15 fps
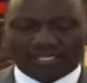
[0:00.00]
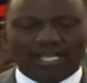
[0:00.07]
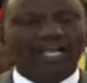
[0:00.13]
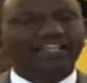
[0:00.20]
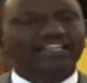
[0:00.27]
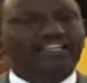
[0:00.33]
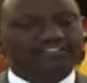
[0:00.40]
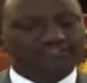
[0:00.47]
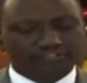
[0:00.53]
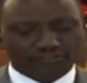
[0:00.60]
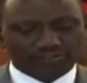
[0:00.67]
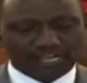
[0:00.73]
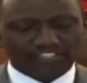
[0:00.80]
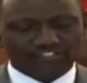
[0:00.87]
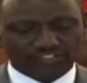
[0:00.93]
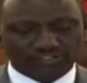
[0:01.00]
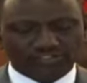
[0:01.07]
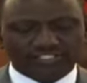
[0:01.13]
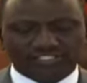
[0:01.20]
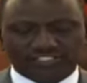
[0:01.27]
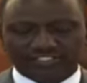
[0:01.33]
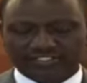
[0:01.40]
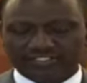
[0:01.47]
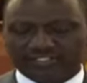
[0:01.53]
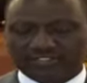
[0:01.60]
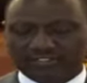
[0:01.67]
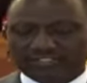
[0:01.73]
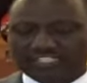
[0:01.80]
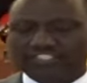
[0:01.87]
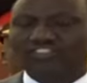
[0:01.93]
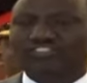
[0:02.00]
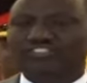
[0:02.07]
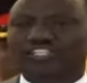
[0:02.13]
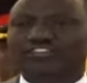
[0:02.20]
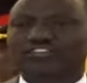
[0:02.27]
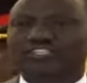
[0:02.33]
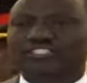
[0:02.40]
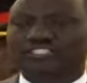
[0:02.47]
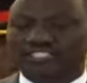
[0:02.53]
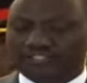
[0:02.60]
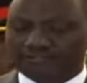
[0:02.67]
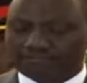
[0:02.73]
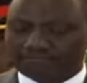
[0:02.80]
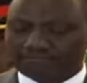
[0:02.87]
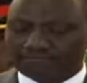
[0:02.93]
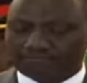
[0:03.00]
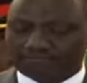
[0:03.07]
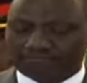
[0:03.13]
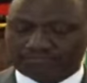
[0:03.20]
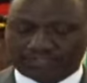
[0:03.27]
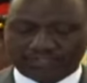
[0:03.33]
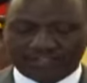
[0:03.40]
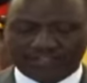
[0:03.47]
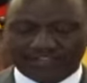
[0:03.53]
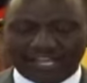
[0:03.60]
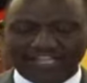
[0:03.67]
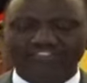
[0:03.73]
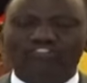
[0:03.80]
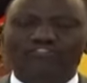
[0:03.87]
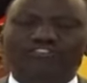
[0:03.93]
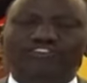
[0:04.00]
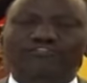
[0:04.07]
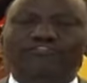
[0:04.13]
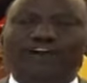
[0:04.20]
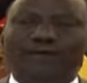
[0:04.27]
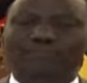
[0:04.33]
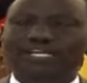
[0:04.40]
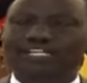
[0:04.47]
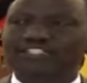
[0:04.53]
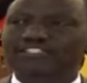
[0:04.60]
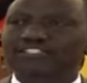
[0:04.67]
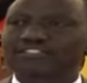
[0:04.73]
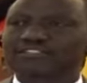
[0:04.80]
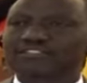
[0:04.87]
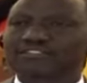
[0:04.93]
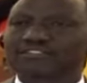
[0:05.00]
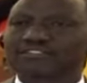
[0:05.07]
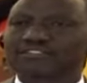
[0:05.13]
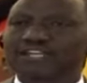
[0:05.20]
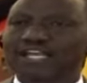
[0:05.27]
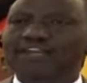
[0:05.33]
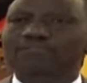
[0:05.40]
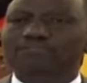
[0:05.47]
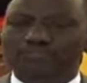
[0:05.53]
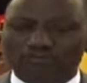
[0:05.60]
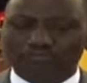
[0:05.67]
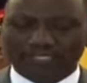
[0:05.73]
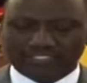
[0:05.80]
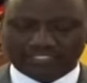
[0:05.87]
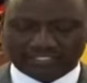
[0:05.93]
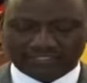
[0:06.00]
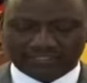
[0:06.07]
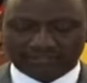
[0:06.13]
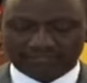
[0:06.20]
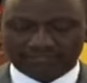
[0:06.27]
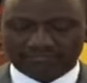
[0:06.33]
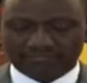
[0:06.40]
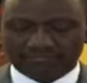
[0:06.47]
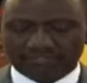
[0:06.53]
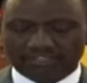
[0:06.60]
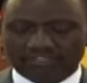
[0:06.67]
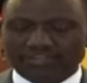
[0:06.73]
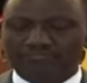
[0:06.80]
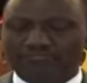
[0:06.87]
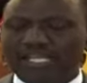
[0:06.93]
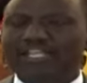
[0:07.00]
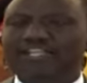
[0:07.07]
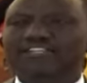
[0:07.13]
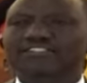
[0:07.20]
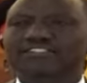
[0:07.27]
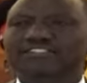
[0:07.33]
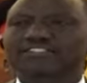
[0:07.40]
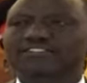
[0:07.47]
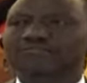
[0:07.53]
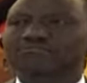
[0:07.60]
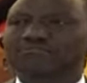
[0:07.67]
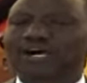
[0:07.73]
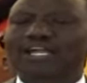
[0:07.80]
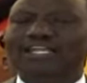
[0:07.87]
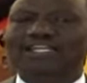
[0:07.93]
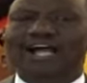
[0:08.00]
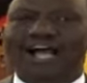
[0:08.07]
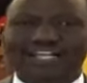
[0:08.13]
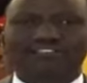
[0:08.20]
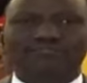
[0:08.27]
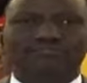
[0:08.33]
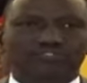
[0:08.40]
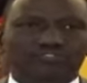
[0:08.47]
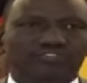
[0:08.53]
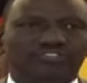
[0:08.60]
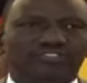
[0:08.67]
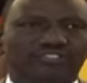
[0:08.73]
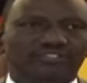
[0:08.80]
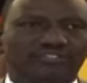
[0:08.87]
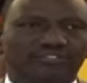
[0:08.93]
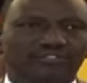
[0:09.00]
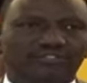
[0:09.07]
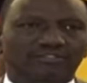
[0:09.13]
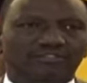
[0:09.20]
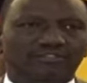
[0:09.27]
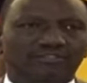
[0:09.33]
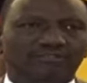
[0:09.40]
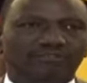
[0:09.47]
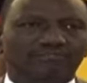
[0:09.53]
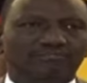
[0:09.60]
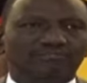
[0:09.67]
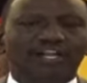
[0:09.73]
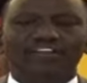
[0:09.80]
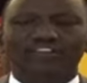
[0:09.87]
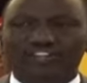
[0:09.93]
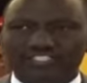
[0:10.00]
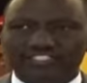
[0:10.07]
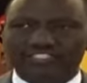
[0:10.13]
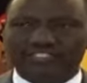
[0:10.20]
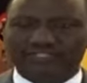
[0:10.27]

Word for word: I give you my assurance that your security, that of your families and property remains my utmost priority.